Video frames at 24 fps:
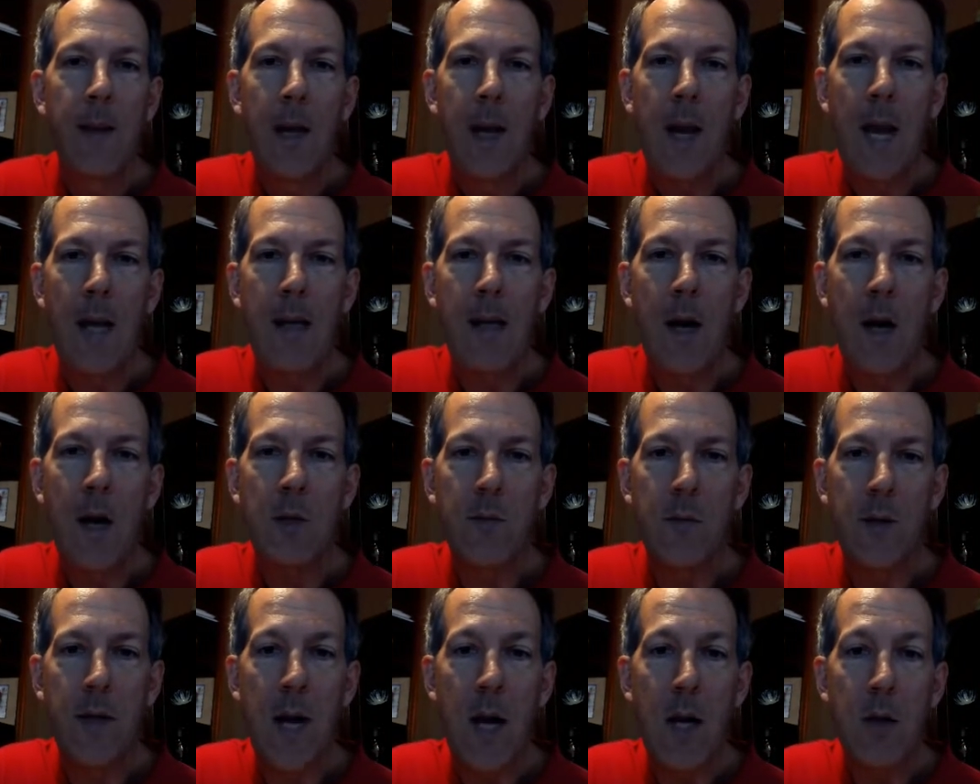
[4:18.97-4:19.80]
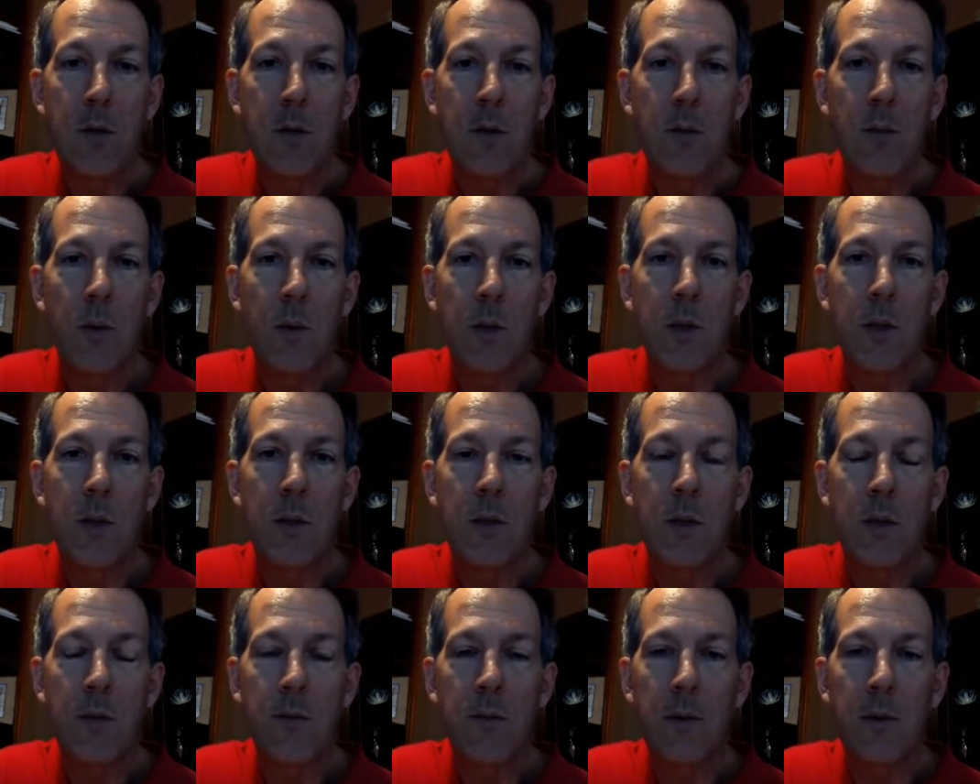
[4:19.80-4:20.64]
and calcifications within your
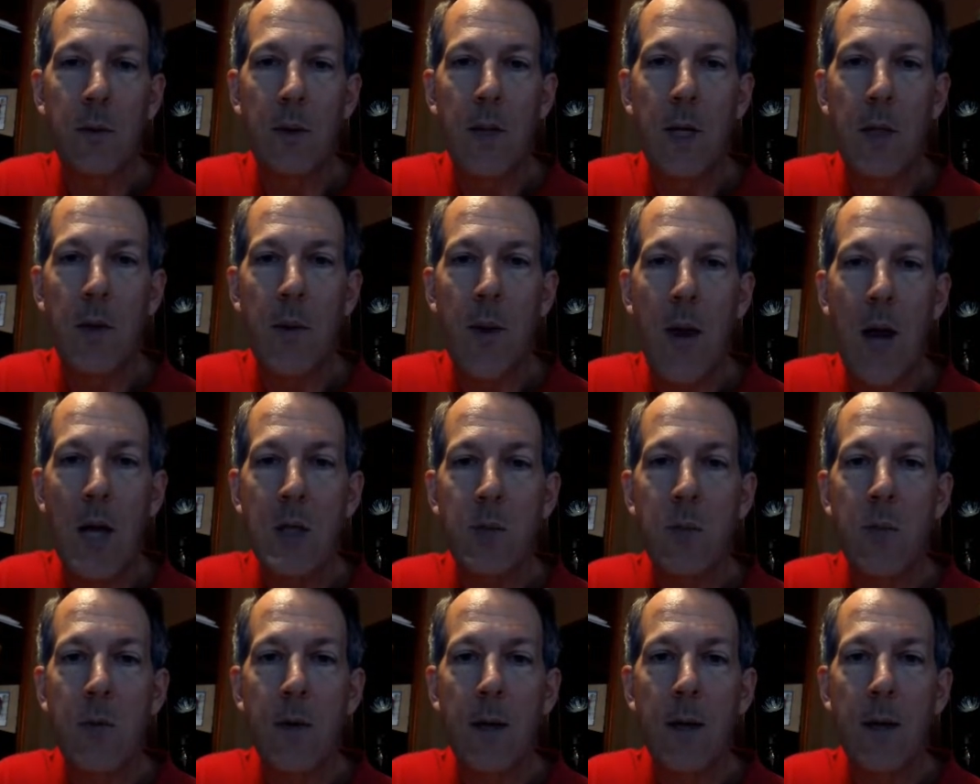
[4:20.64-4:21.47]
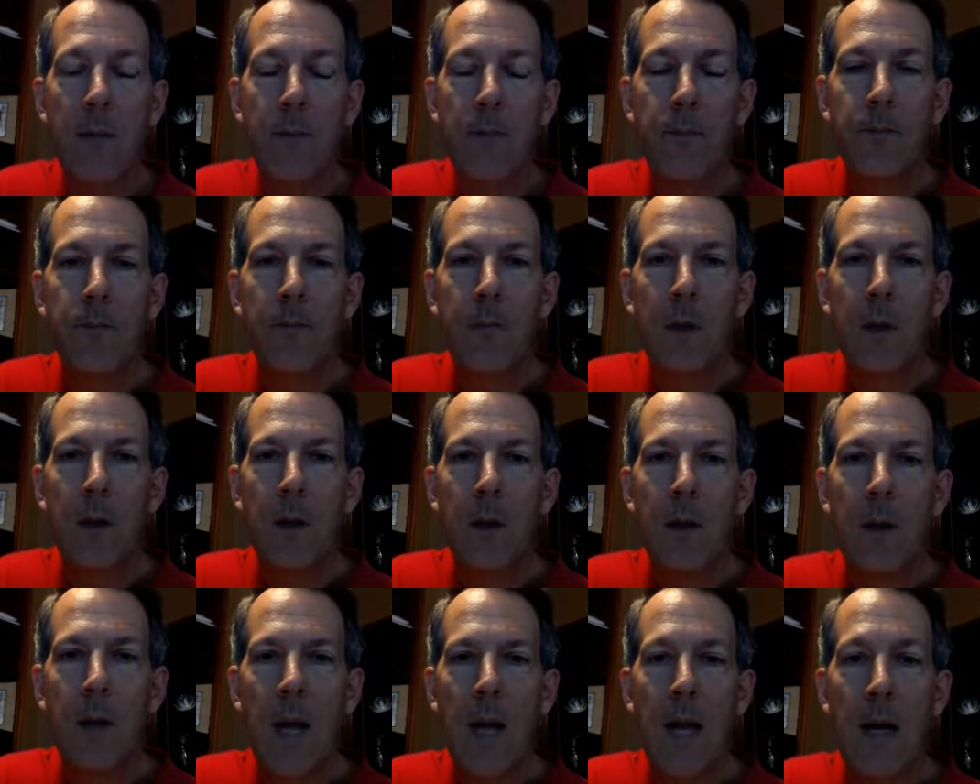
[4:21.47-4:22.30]
cyst fluid that you aspirate.
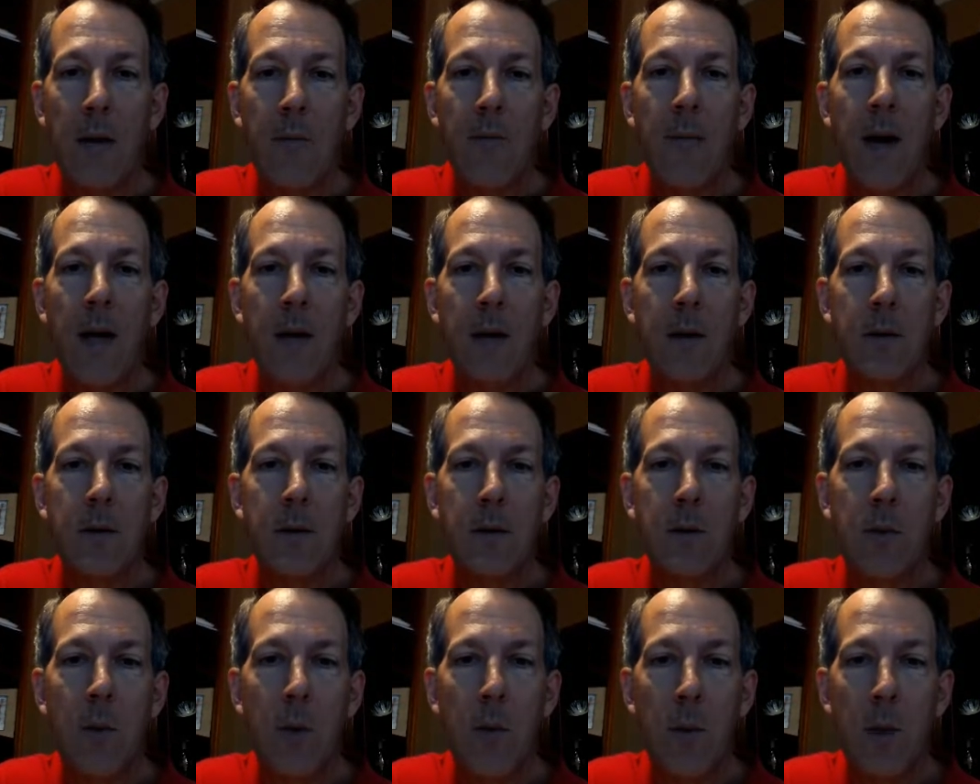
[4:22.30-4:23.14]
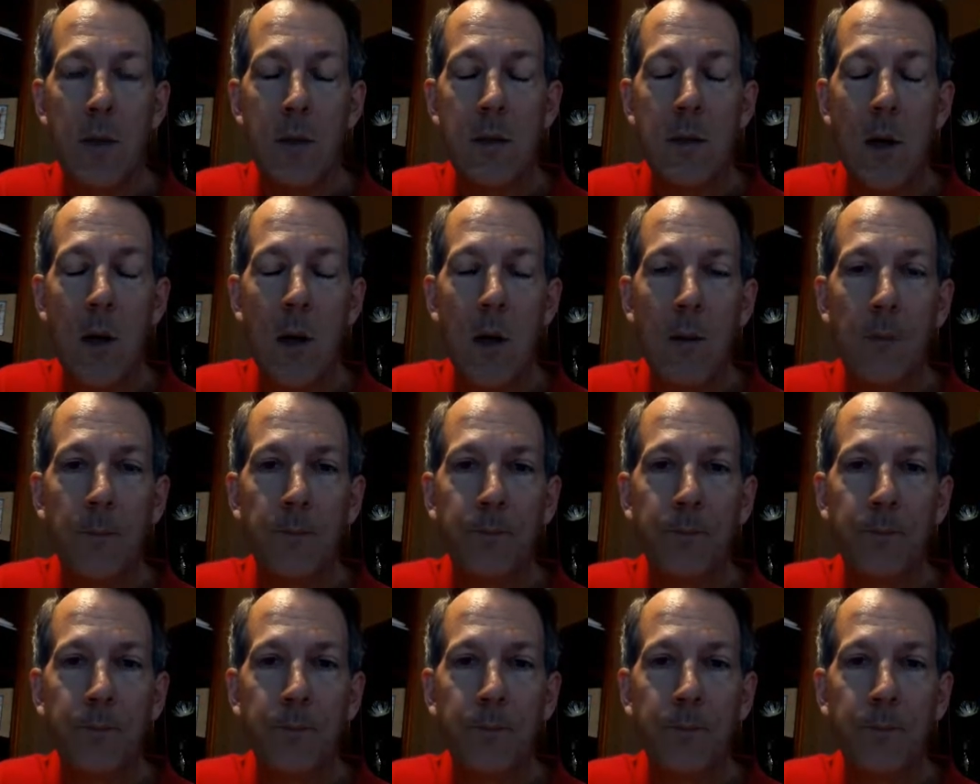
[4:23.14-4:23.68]
And in fact, this is what we saw.